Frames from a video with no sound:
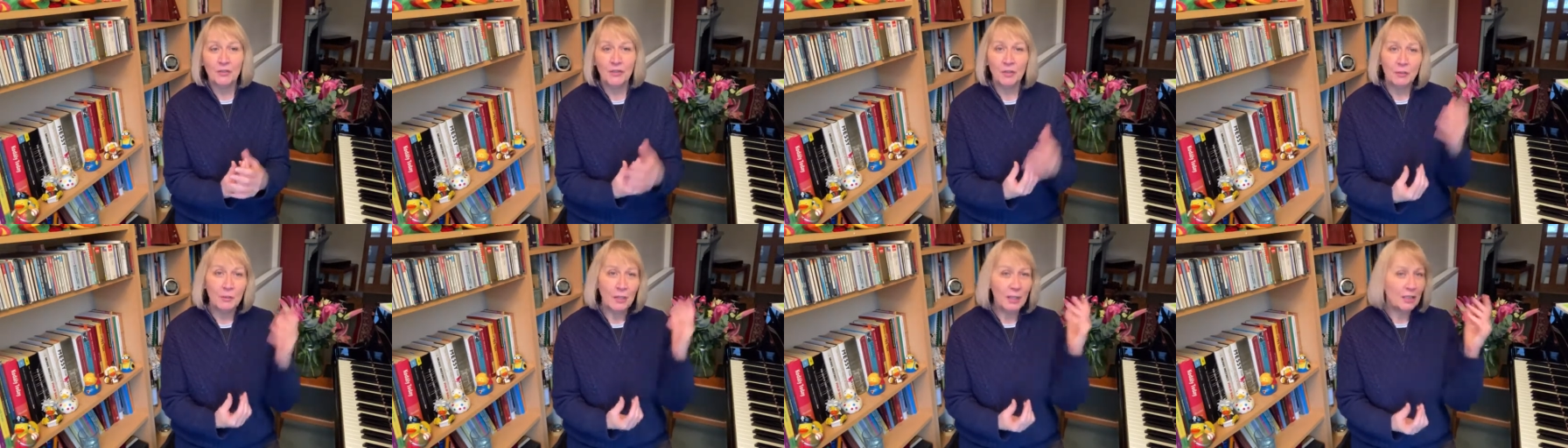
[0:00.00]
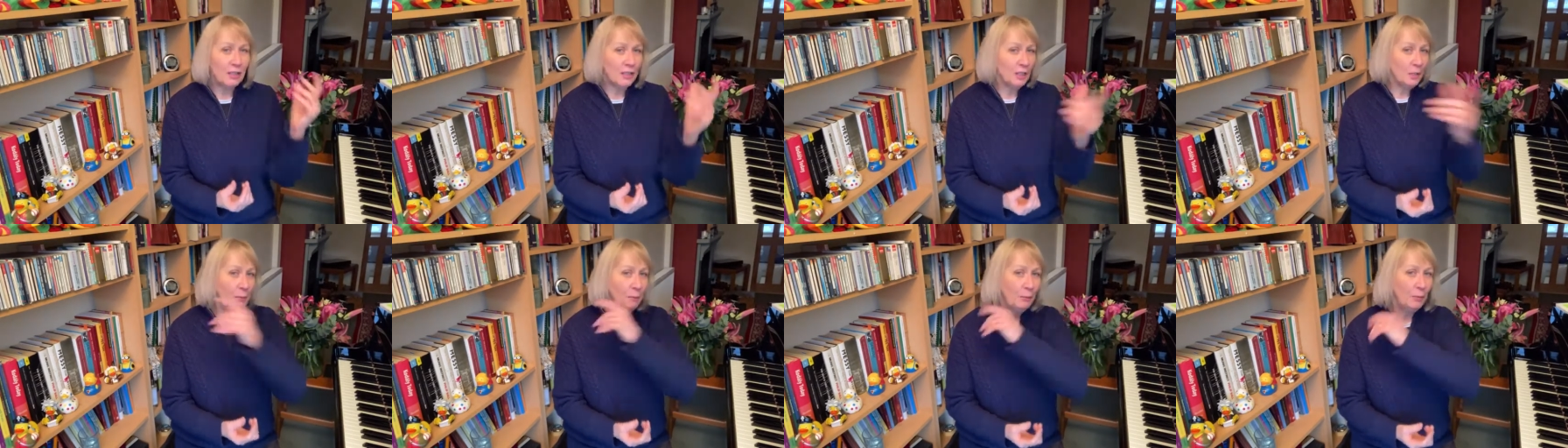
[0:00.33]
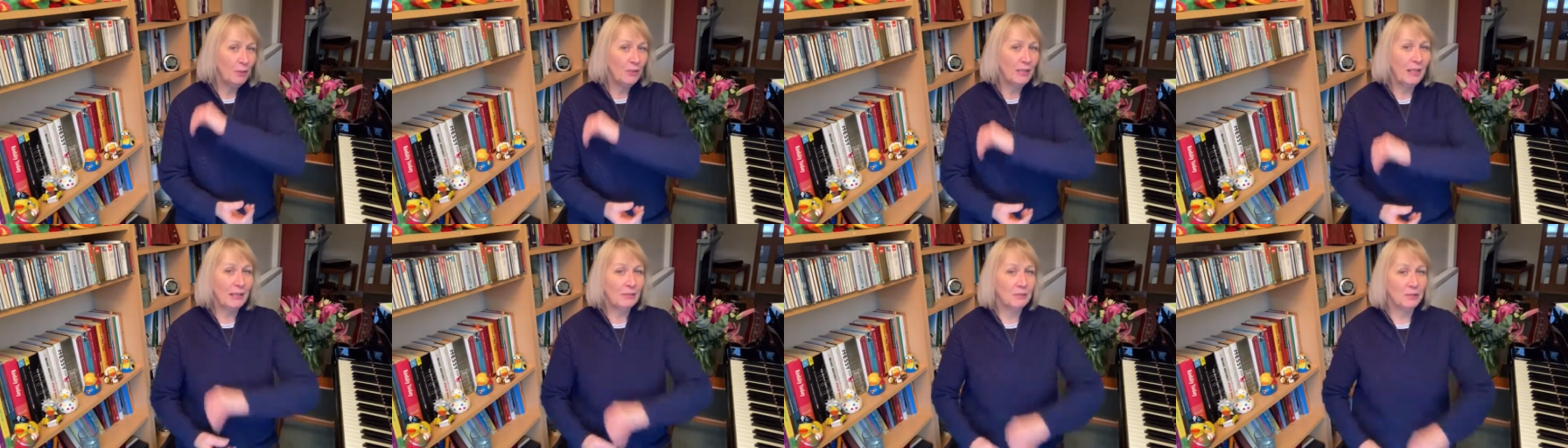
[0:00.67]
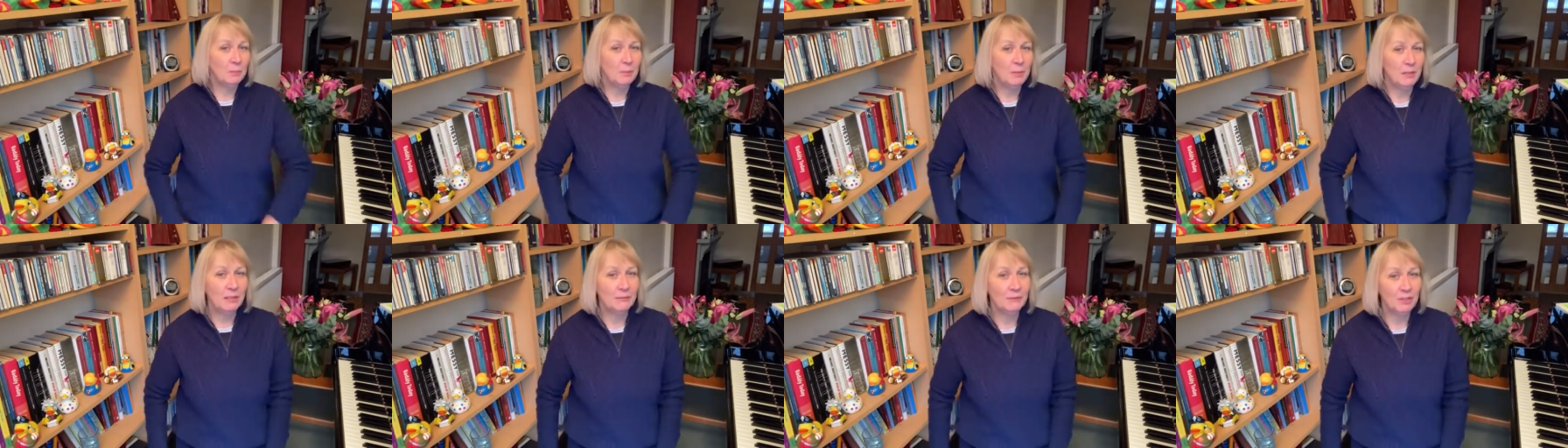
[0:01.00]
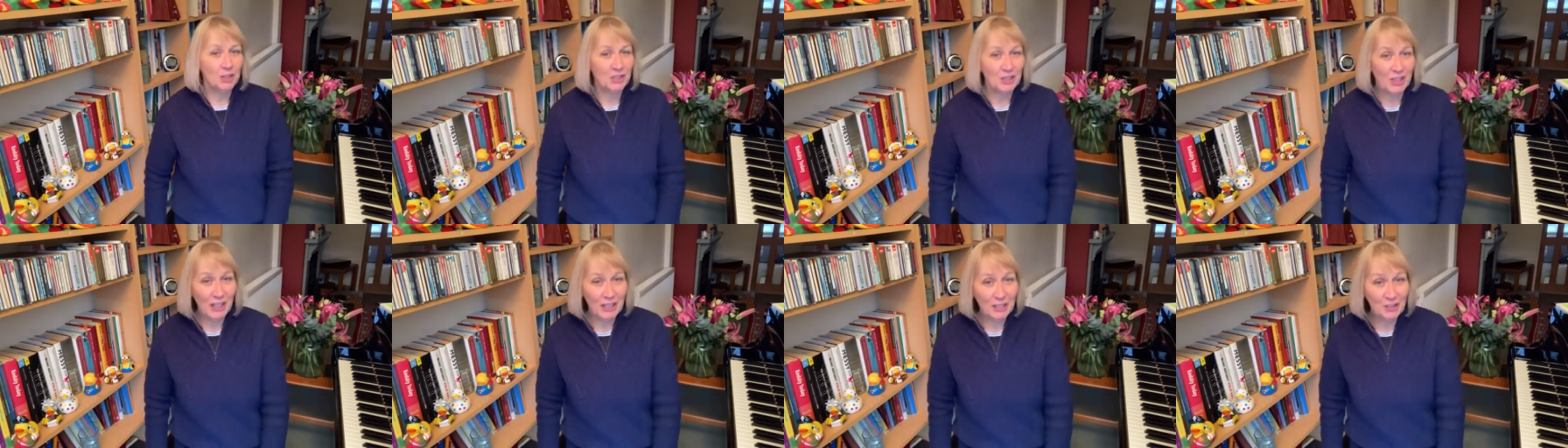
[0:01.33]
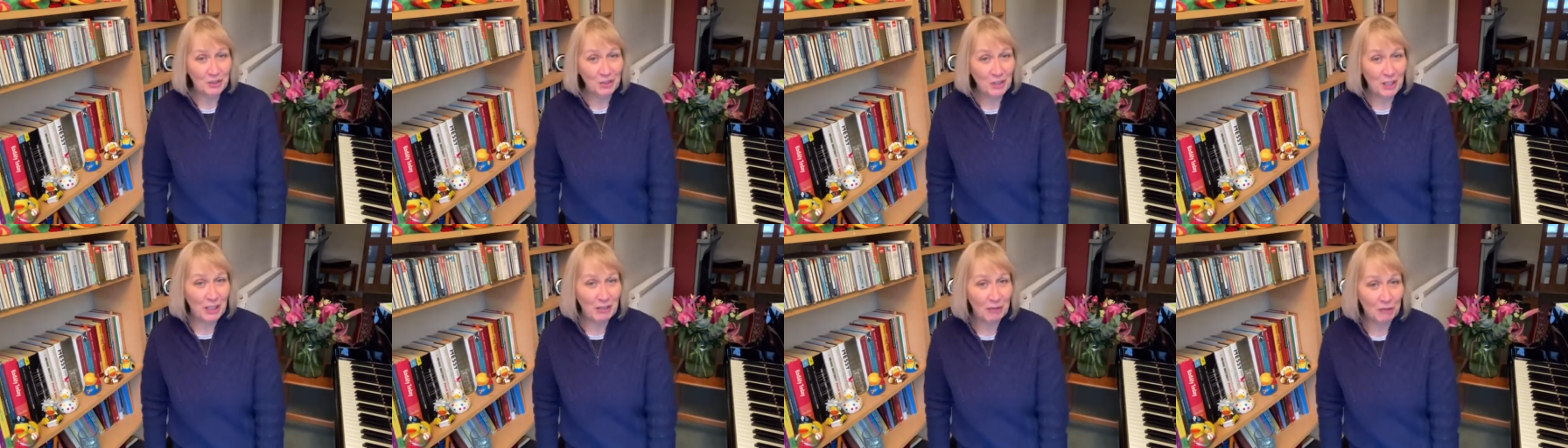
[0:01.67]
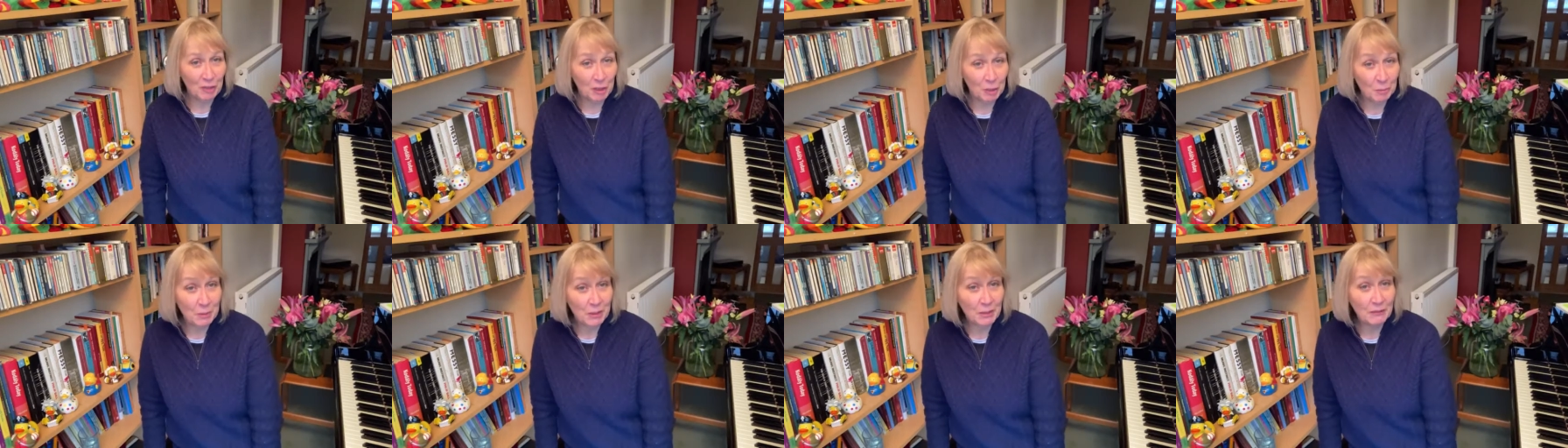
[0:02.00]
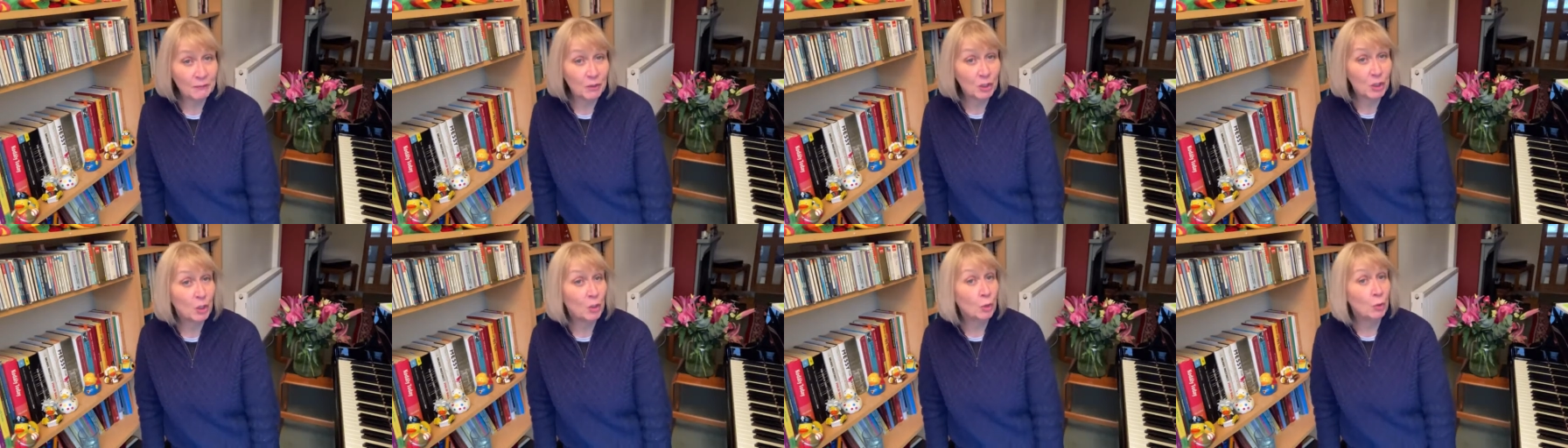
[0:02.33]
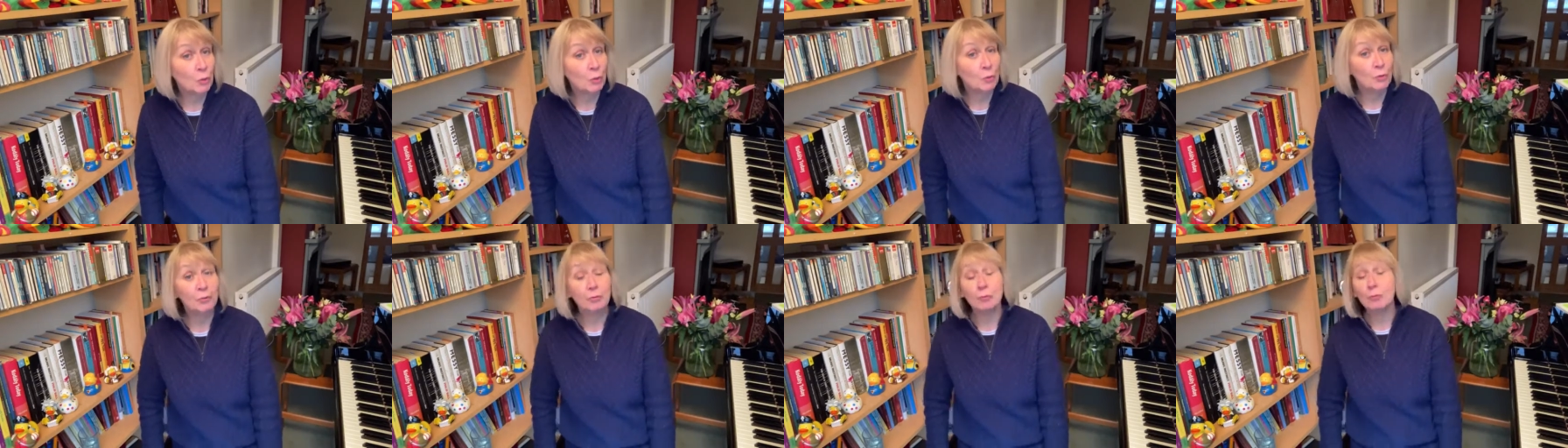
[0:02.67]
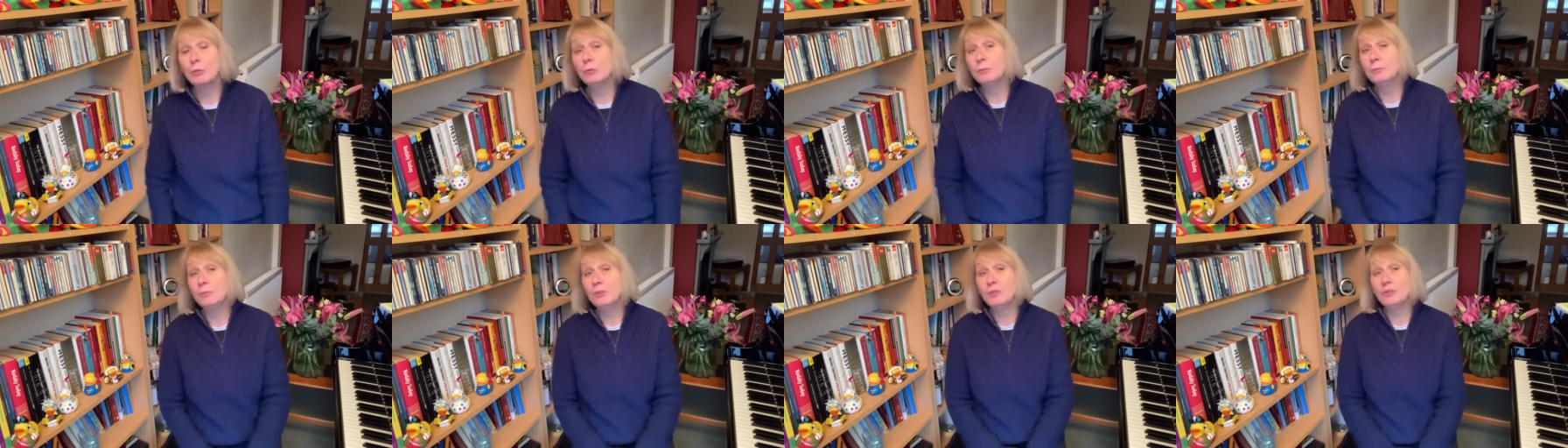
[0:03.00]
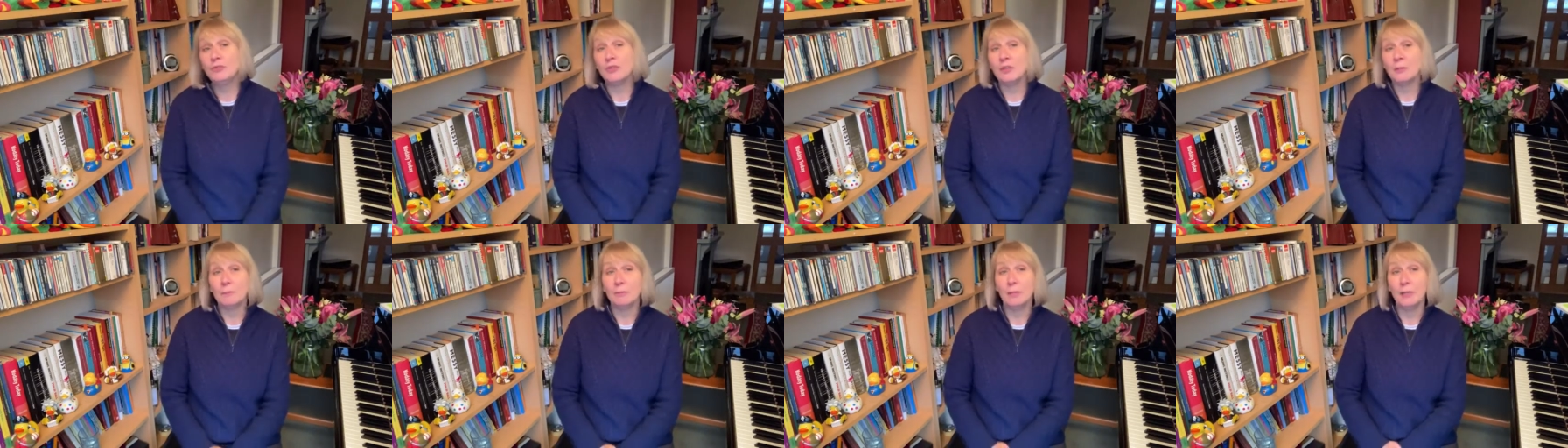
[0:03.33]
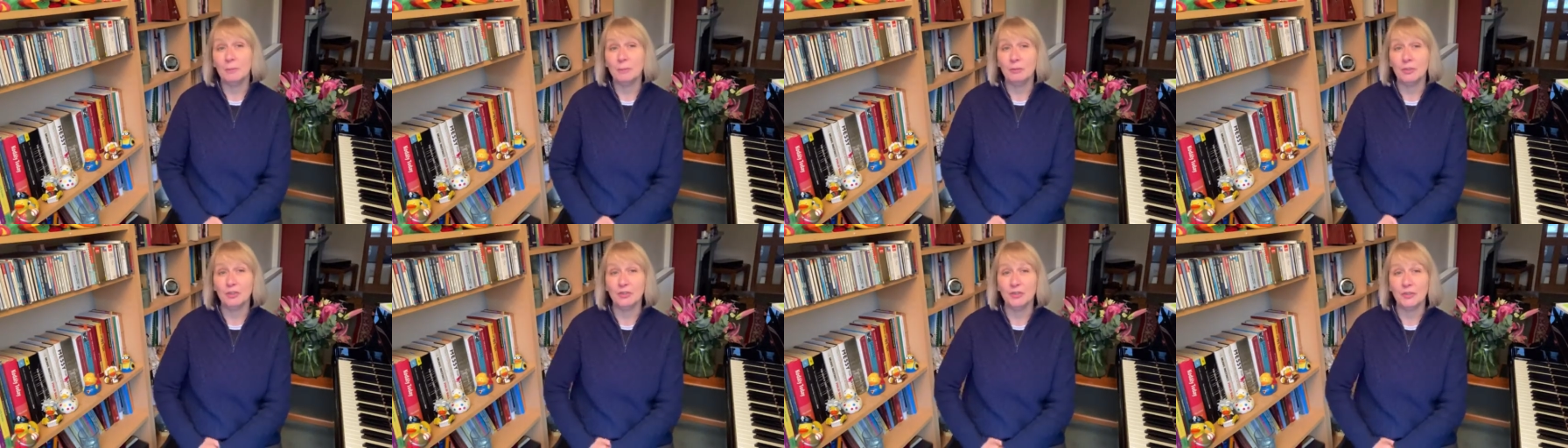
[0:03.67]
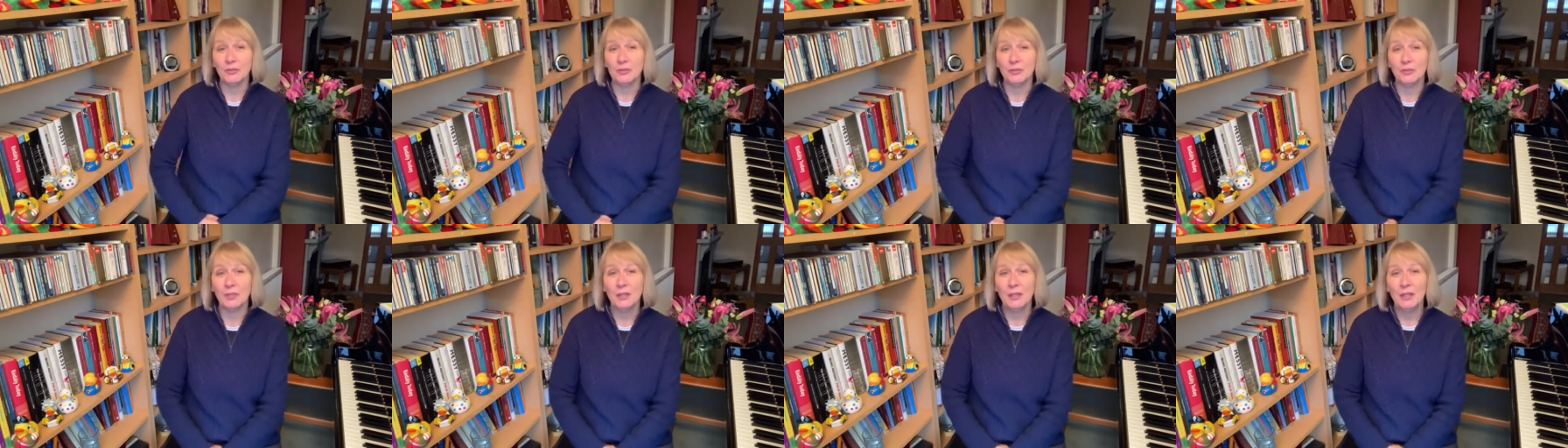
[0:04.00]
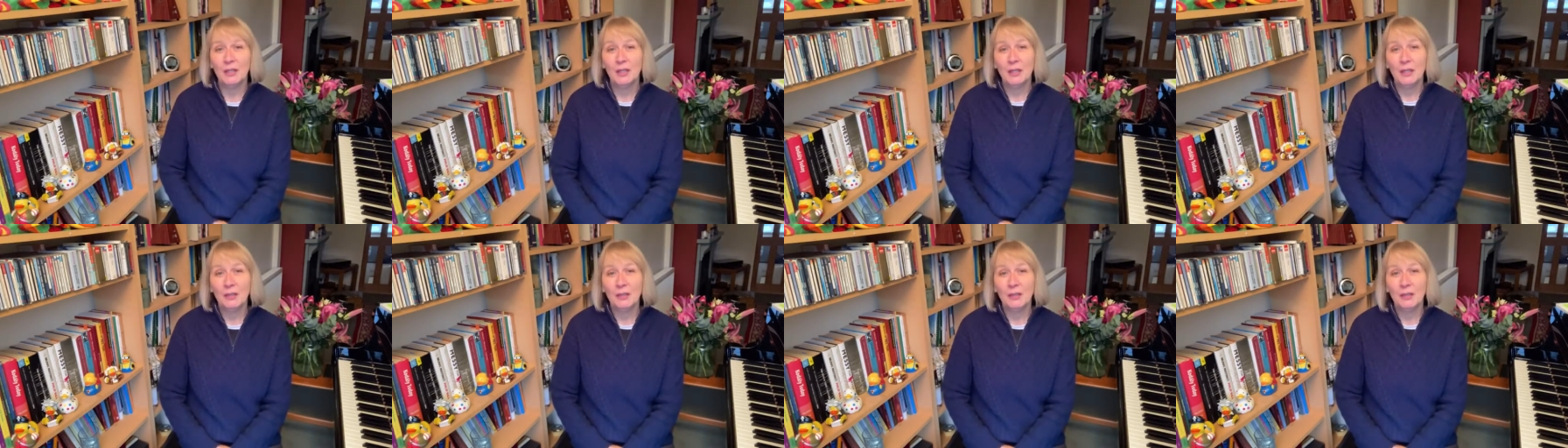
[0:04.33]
So I'm going to put out a bit of a challenge here and a bit of a call to all music publishers